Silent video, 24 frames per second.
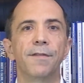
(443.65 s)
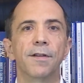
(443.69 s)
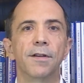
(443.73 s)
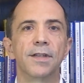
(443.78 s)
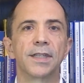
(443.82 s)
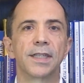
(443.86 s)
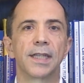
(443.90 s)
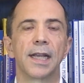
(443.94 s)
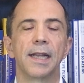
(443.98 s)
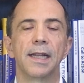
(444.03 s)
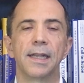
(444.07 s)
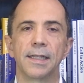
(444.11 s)
your
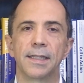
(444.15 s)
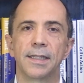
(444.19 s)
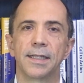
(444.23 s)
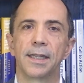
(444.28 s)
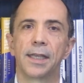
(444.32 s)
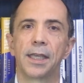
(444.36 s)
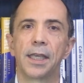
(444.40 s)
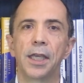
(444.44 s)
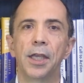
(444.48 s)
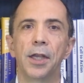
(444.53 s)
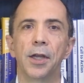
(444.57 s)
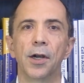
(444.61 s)
site is
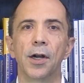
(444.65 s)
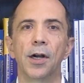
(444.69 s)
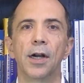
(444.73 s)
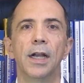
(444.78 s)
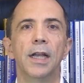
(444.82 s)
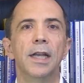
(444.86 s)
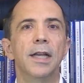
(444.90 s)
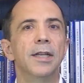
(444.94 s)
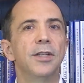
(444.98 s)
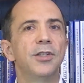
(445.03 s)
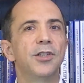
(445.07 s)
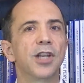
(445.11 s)
secure
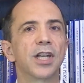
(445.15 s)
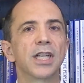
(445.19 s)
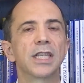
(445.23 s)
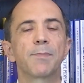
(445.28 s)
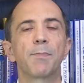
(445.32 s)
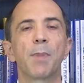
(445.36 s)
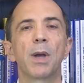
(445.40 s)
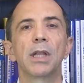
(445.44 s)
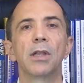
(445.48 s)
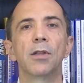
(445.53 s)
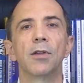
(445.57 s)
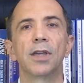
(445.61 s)
just
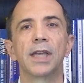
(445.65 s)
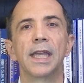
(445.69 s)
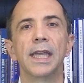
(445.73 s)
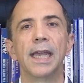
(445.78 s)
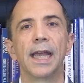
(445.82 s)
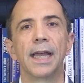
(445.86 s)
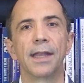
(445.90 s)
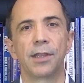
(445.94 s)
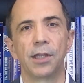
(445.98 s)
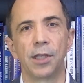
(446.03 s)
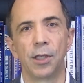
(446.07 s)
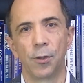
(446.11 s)
by looking
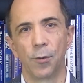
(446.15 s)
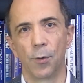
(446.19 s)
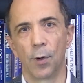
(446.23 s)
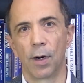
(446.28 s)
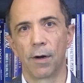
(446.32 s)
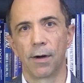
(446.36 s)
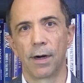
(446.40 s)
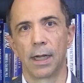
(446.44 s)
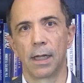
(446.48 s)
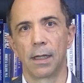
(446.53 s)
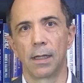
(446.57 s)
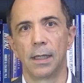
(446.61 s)
at the
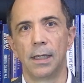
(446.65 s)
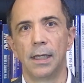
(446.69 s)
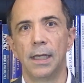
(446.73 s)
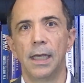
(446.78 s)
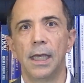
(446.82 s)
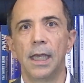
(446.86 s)
URL.